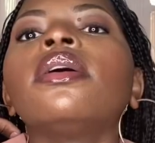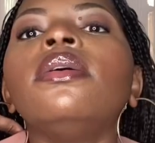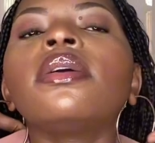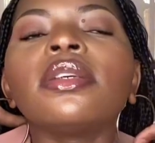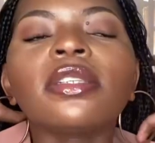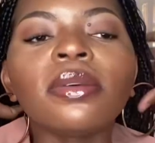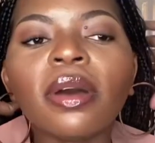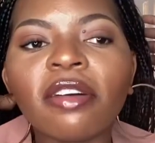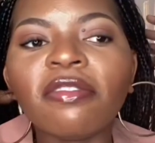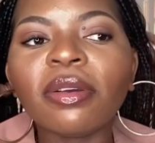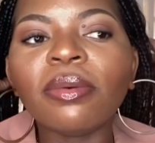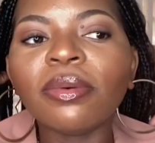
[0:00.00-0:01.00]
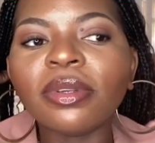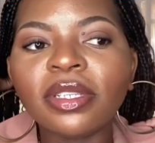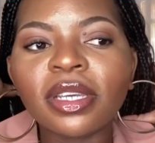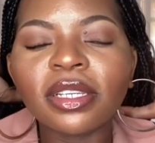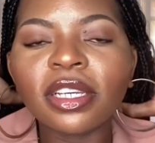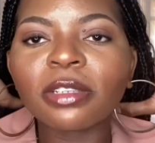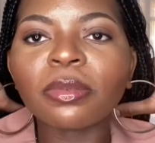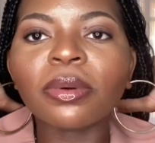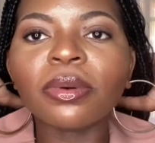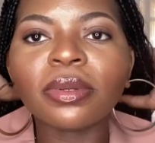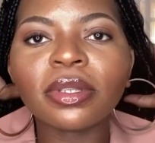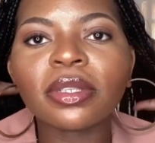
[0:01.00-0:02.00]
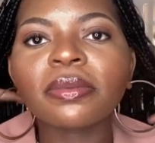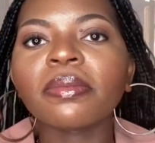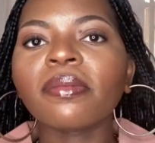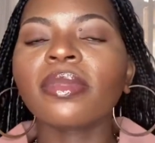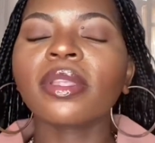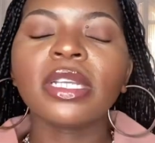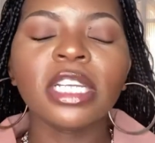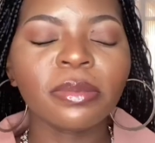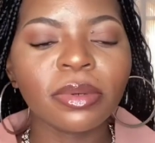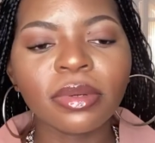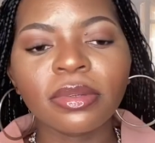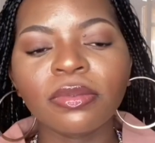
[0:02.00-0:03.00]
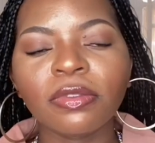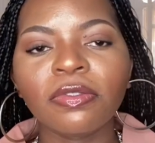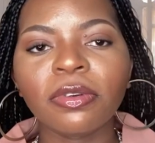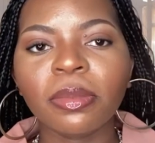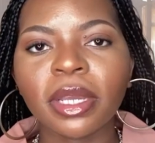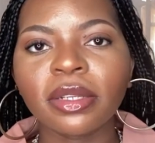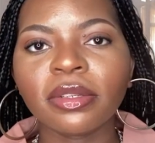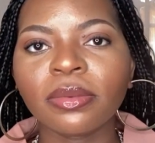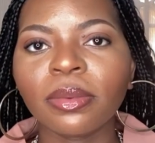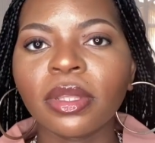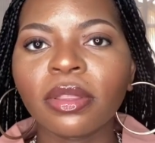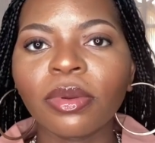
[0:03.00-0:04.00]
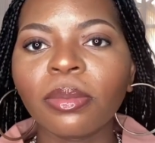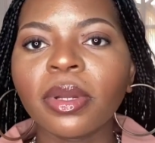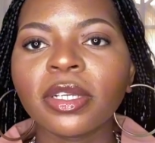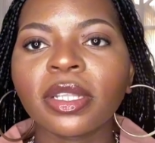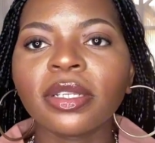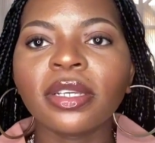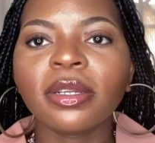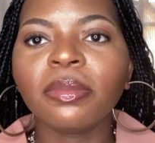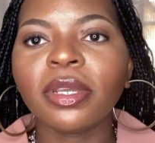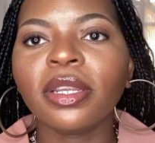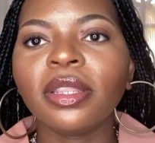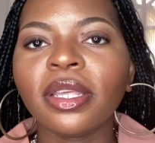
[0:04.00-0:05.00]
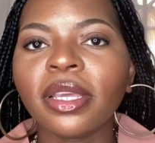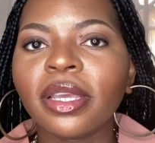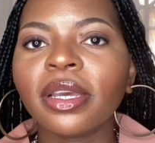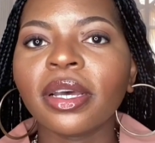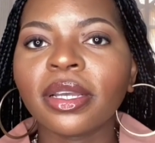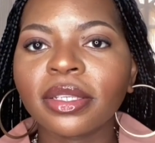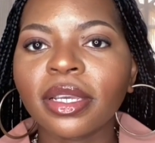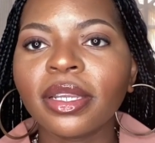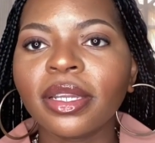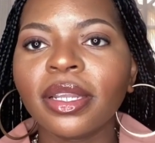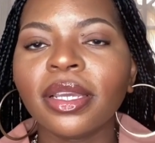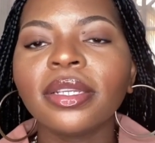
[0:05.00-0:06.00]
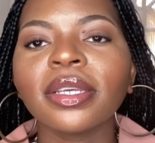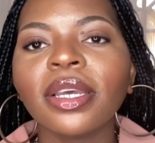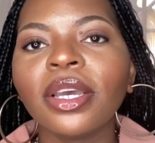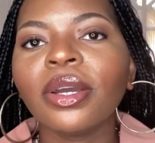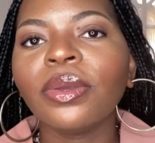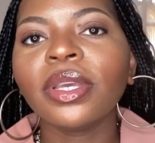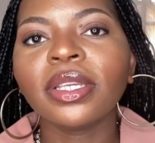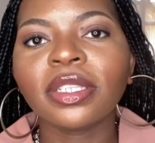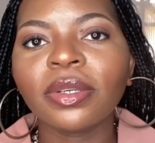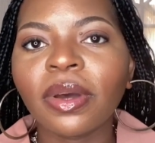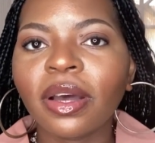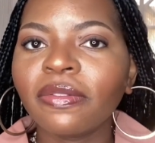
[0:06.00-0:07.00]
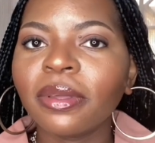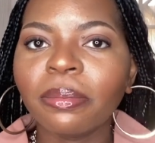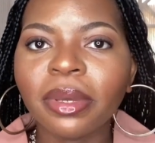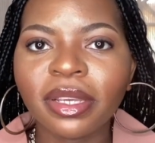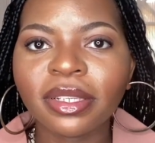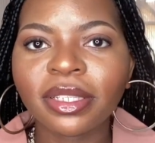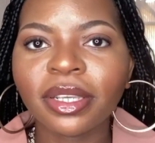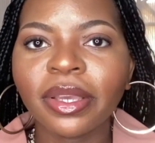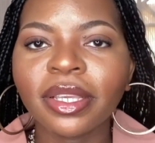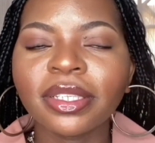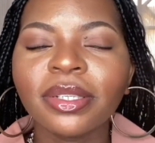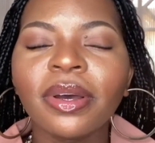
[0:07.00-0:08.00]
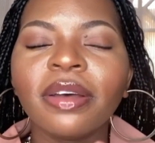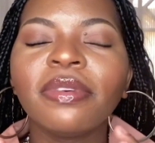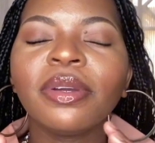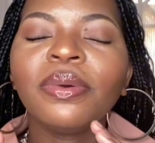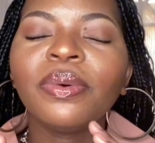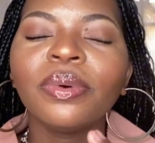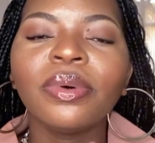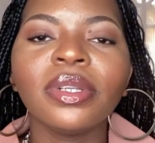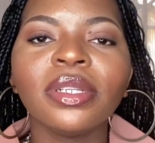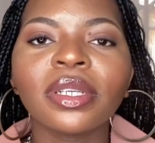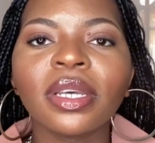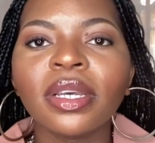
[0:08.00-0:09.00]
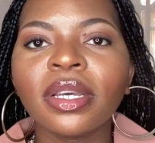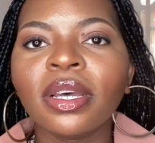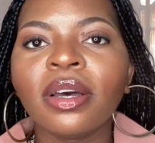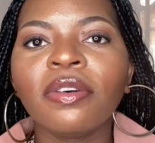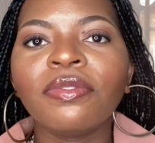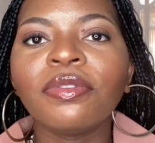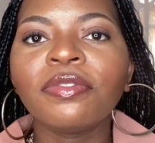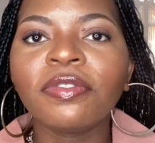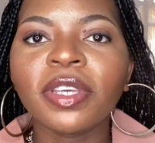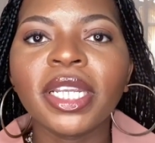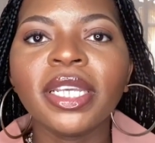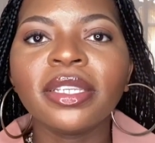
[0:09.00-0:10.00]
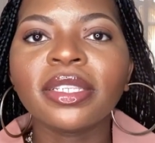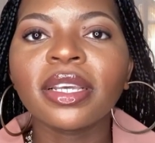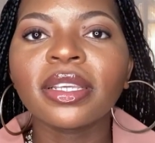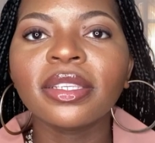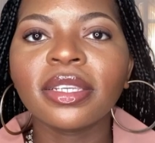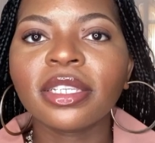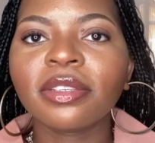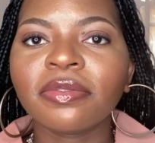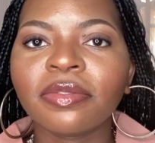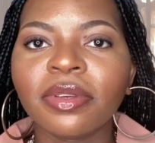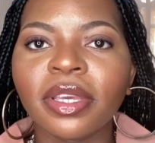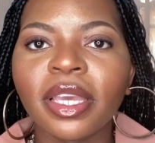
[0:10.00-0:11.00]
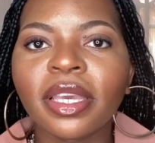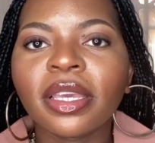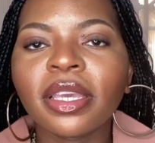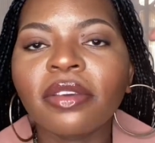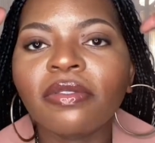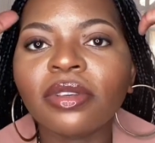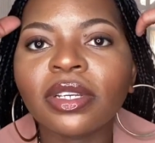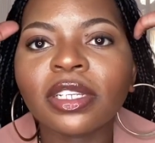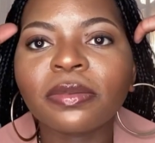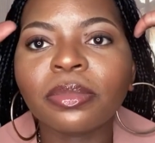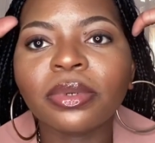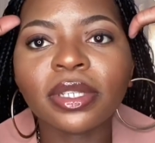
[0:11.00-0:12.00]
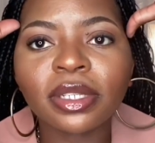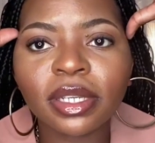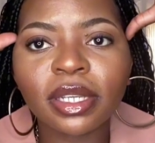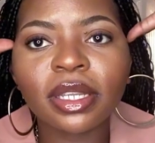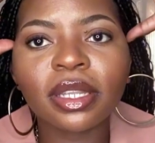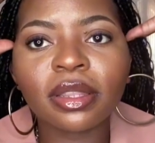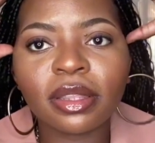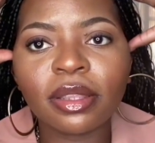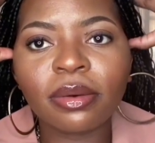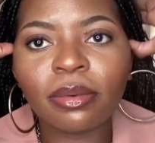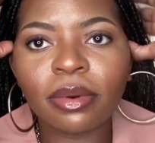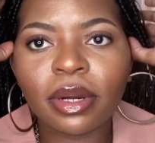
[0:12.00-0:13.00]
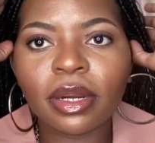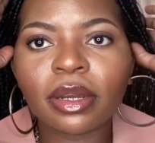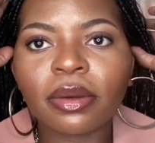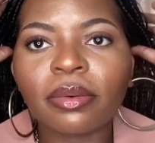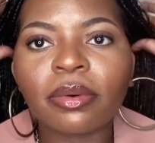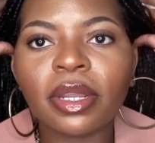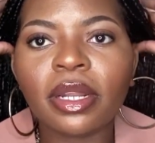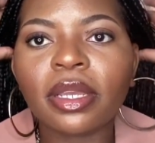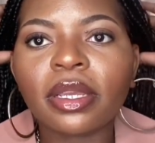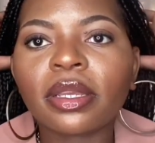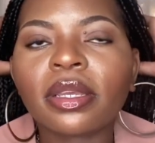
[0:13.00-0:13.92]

You still have a good year. Just because we've remained with 3 months doesn't mean the year has ended. You can still have the best year. You can still have a good, fulfilling, successful year if you just put in the work, really.